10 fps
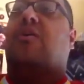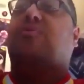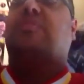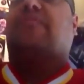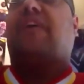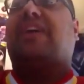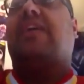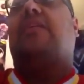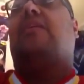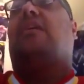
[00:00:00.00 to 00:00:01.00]
who's a
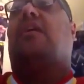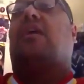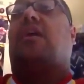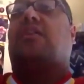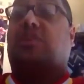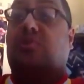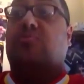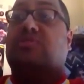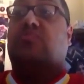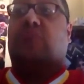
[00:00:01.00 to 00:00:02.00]
fucking
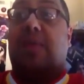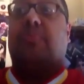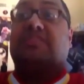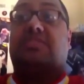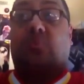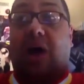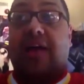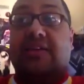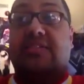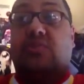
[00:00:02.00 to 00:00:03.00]
accused rapist
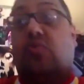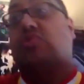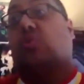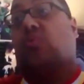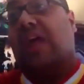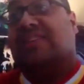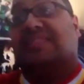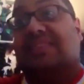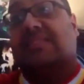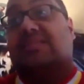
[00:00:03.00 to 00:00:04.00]
twice, who's a
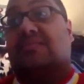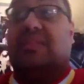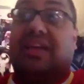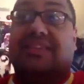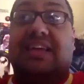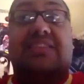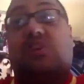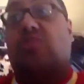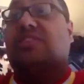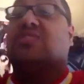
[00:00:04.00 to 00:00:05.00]
racist, like I
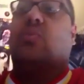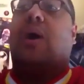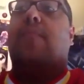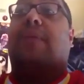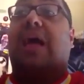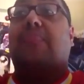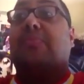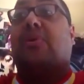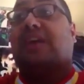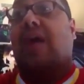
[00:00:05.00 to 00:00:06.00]
said, doesn't want black
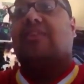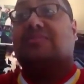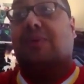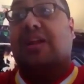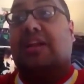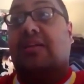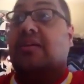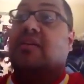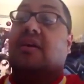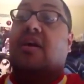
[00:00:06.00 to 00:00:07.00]
people to count his money,
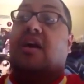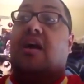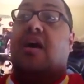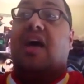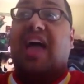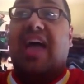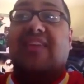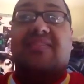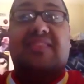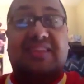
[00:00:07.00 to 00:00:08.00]

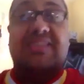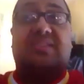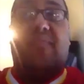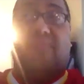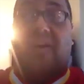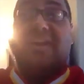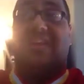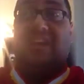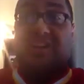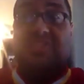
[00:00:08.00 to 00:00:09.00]
and this is the
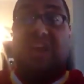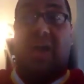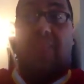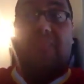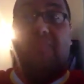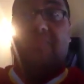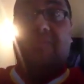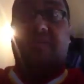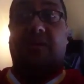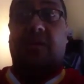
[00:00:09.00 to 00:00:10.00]
fucking nut job
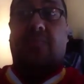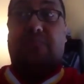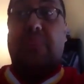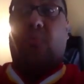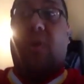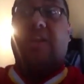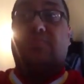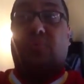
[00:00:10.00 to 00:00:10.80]
people want as